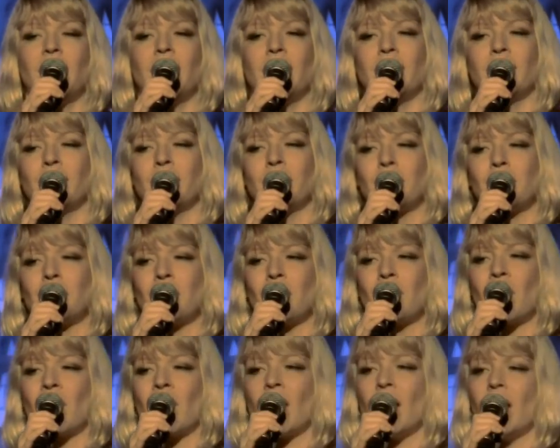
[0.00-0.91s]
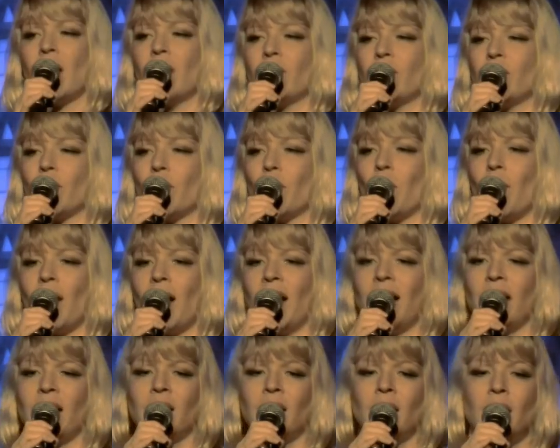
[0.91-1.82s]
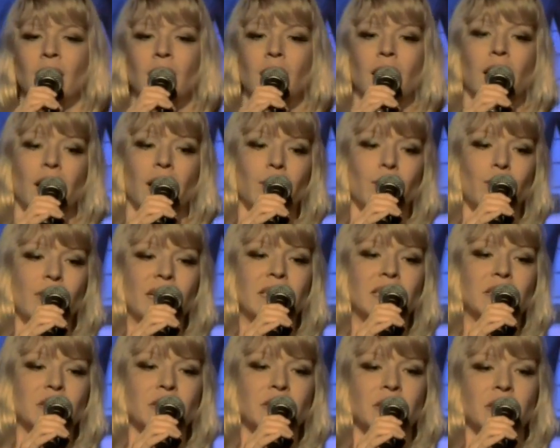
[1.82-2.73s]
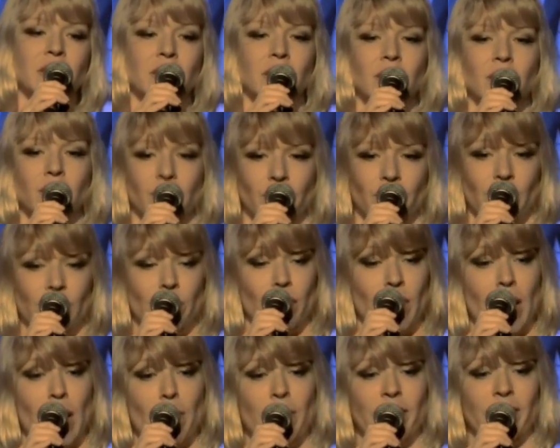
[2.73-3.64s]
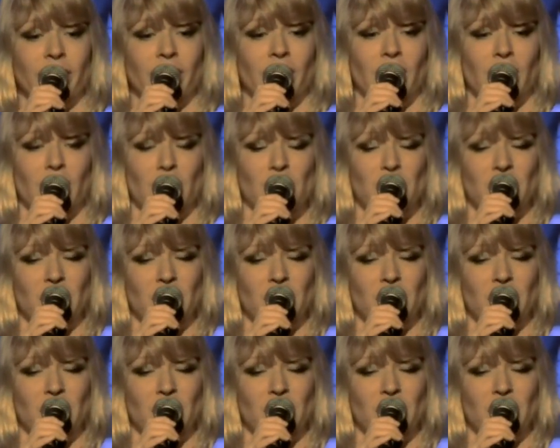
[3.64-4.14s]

And after a while, I reached for the rabbit vibe.